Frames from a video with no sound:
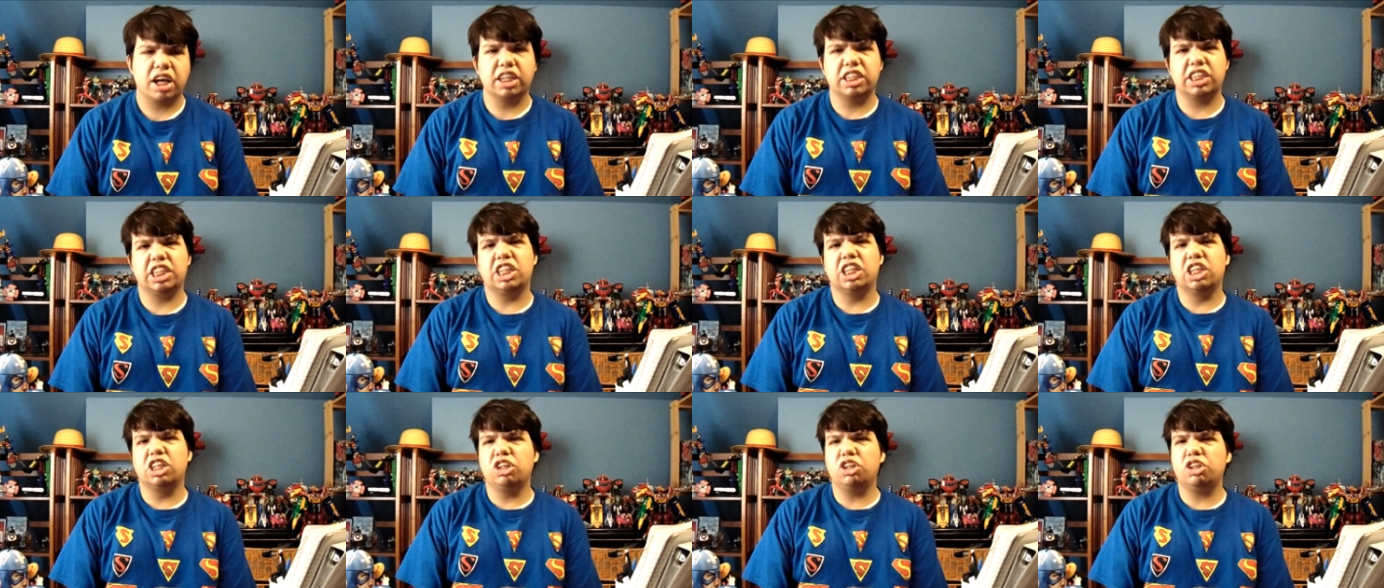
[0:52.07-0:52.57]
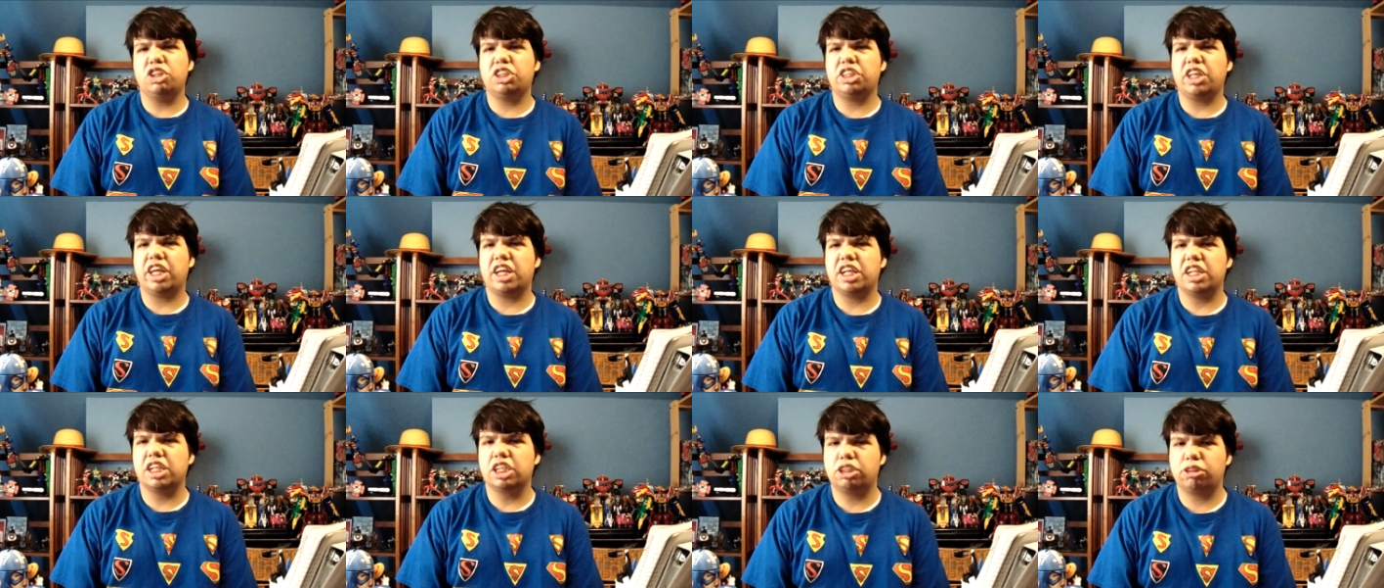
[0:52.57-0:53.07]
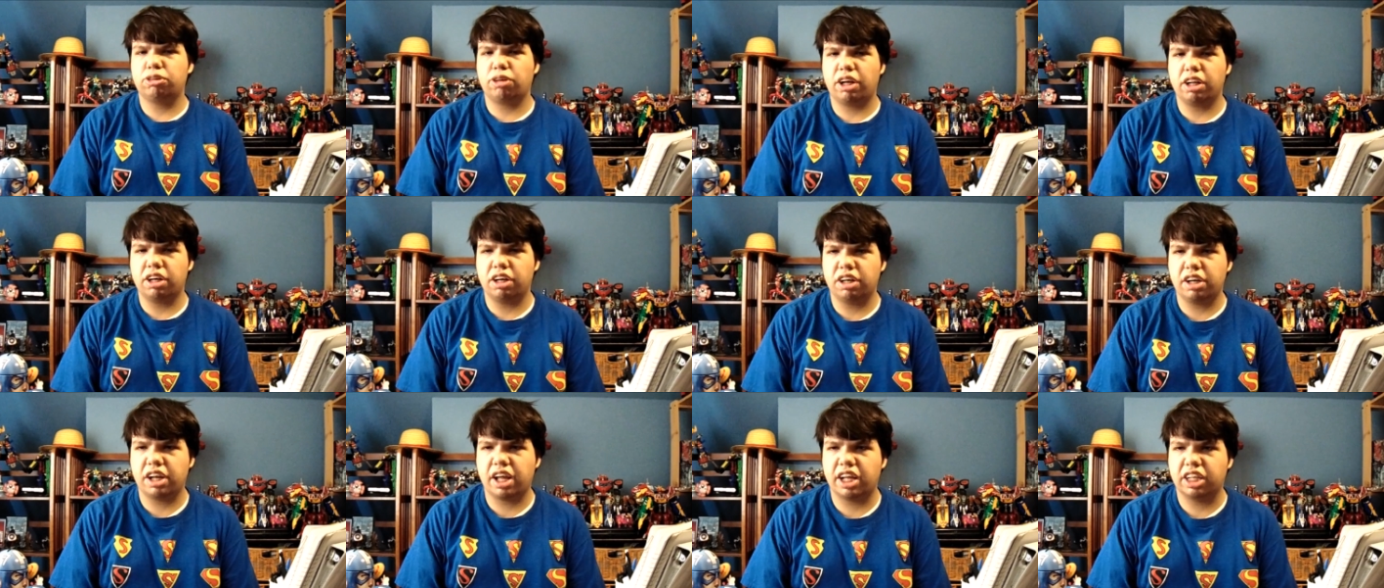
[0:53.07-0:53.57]
It looks like in the
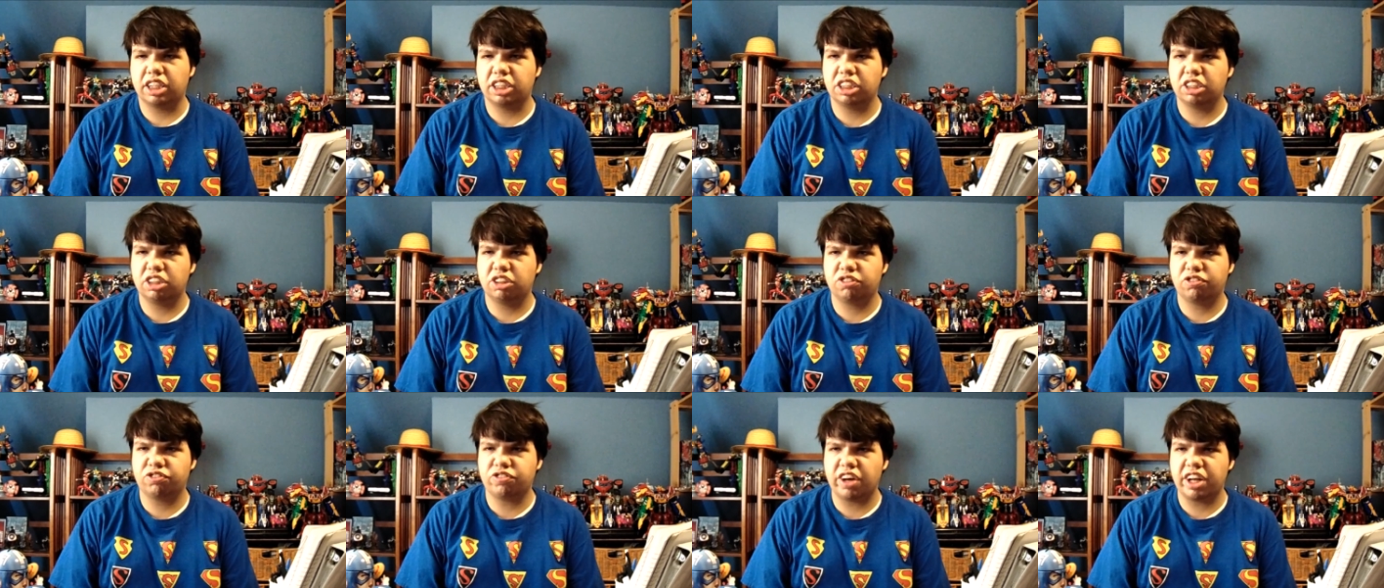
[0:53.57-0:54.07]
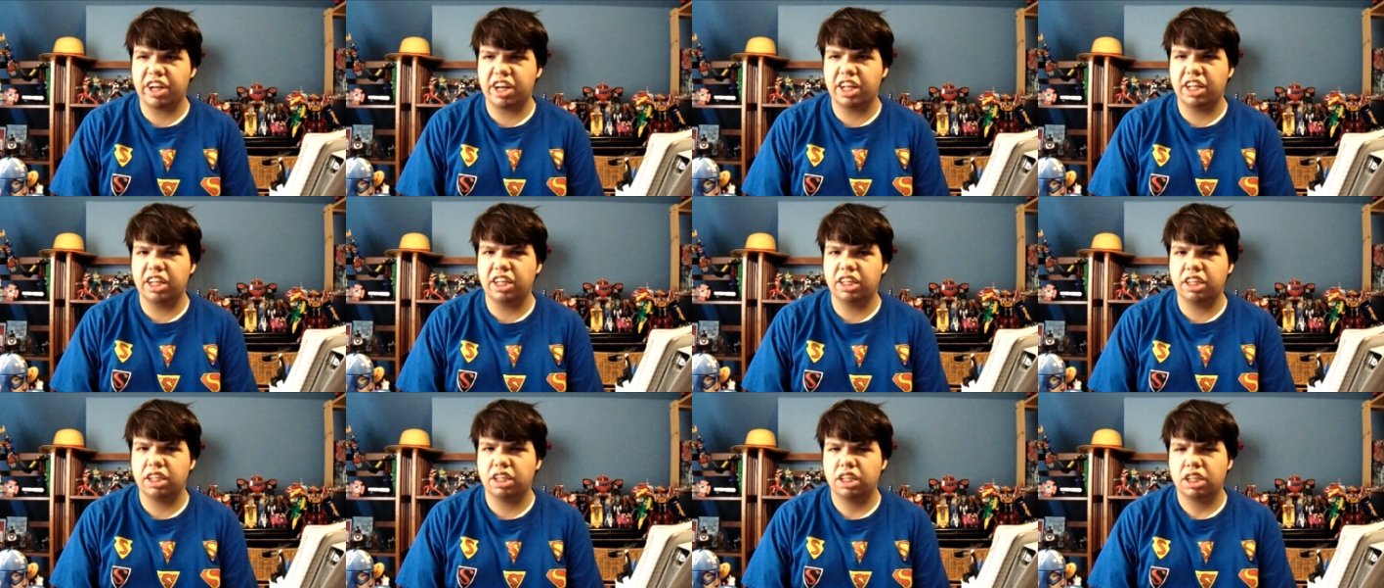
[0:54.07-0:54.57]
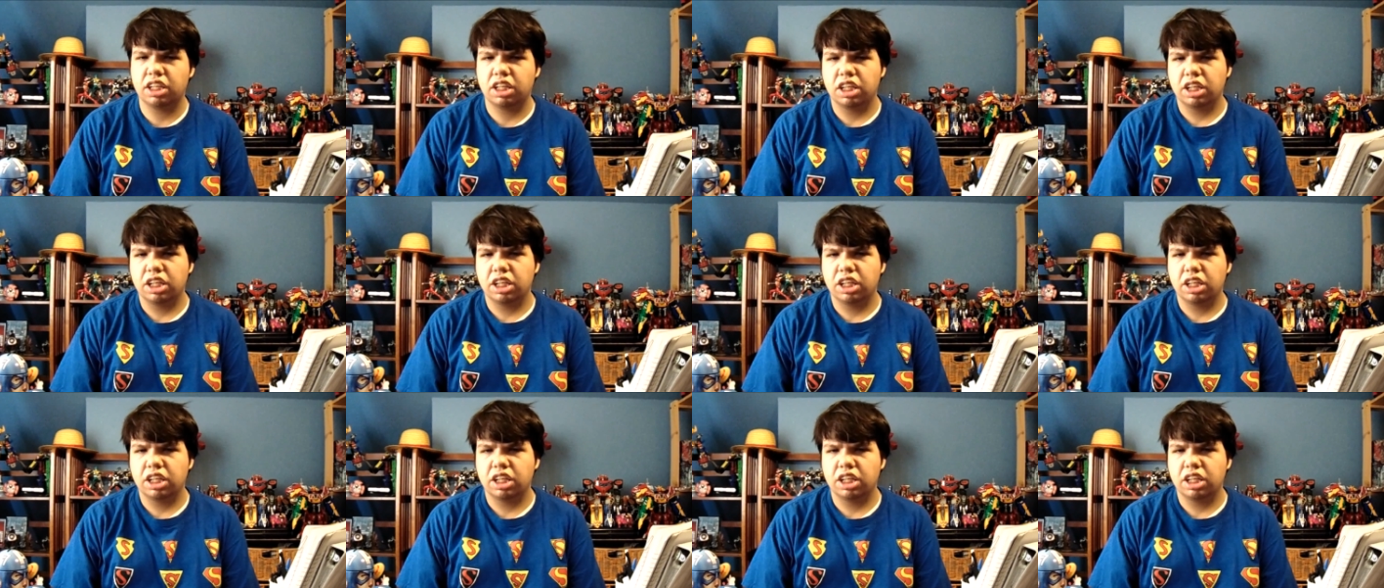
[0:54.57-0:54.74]
trailer that she's fighting